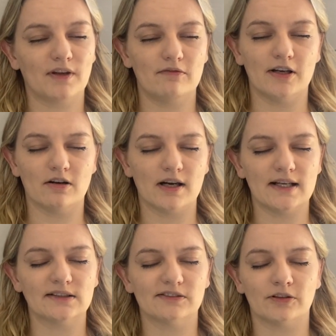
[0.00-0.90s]

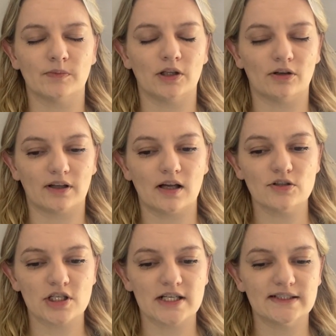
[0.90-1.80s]
figurines from a lot of
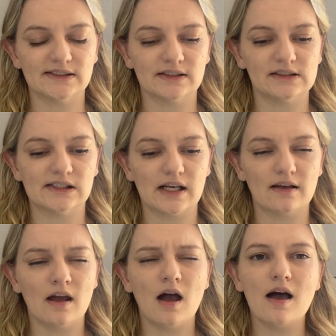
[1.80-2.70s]
countries, and I was like,
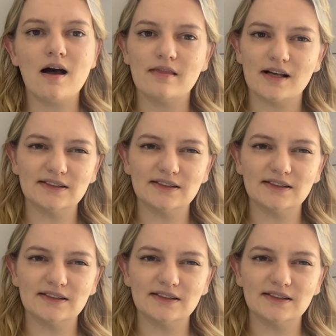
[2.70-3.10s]
that